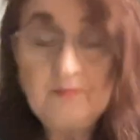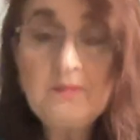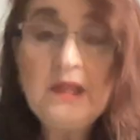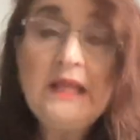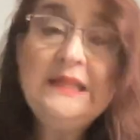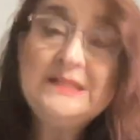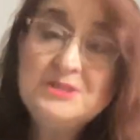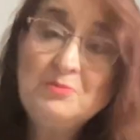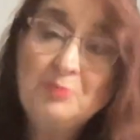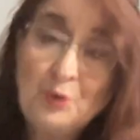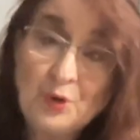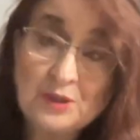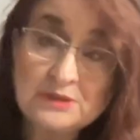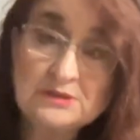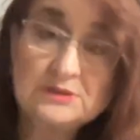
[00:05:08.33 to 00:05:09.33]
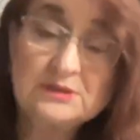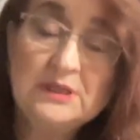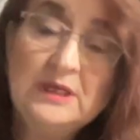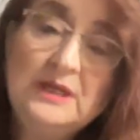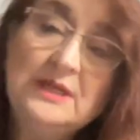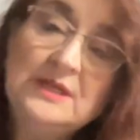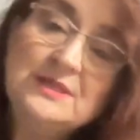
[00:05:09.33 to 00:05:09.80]
It's important
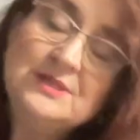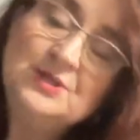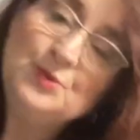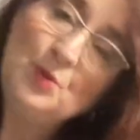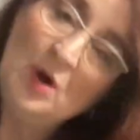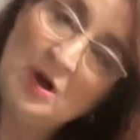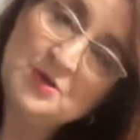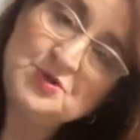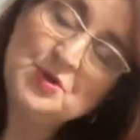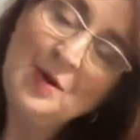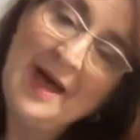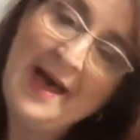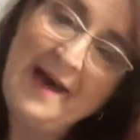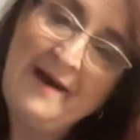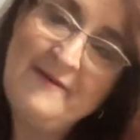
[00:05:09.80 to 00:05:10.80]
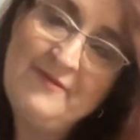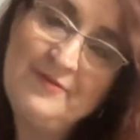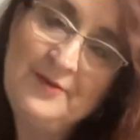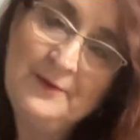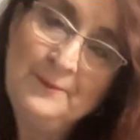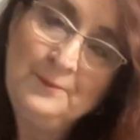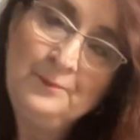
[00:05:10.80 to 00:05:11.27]
to also have
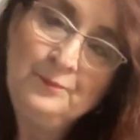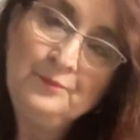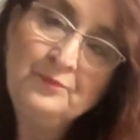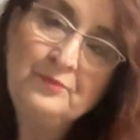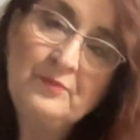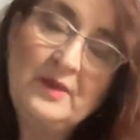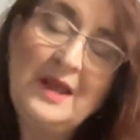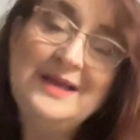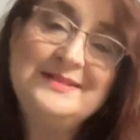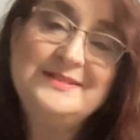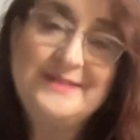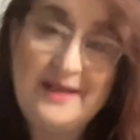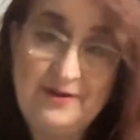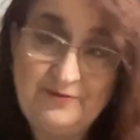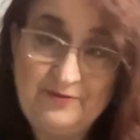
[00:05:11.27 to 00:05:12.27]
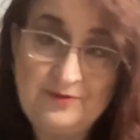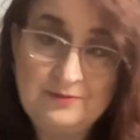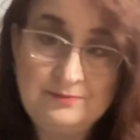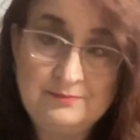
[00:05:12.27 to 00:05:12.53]
a safe.